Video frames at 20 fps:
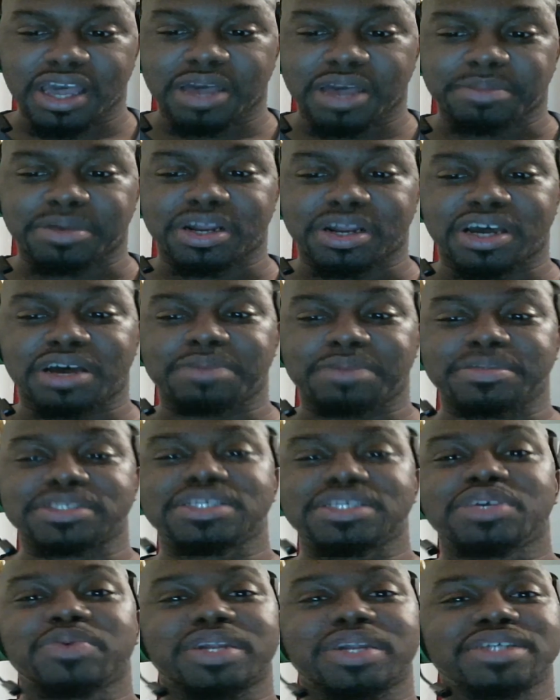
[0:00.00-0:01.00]
But I'll
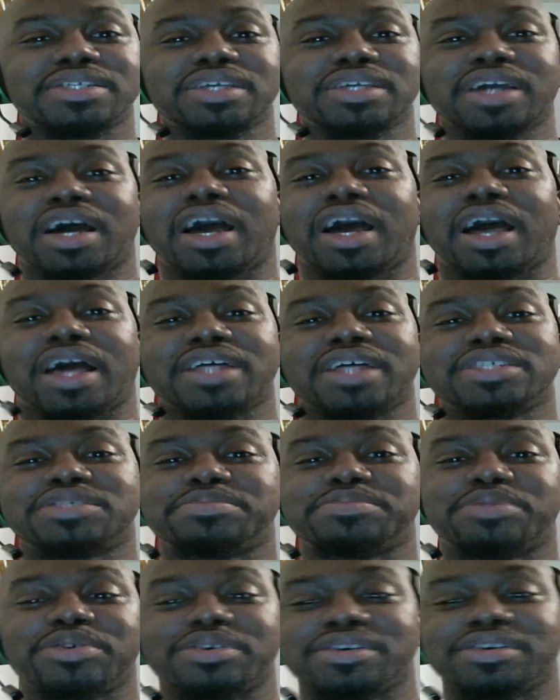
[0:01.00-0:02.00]
see you when I see you. How's your
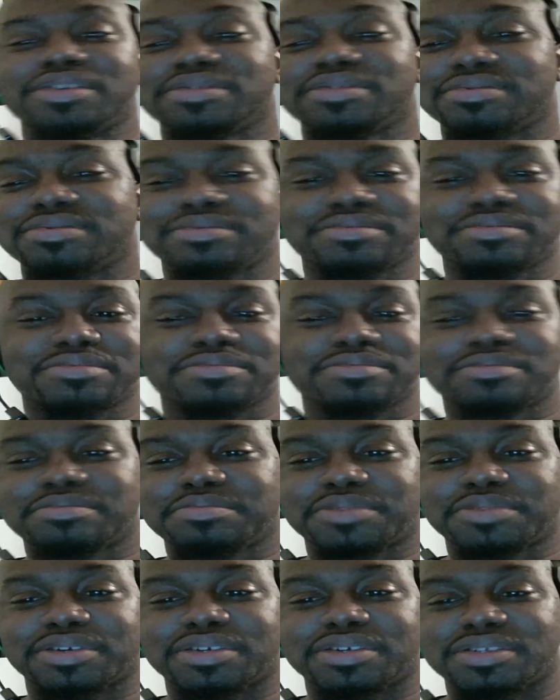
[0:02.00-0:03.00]
boy?
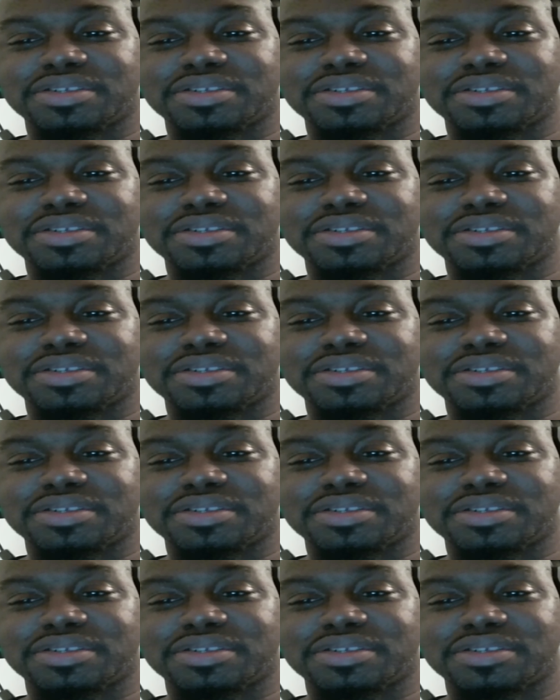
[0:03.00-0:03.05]
Peace.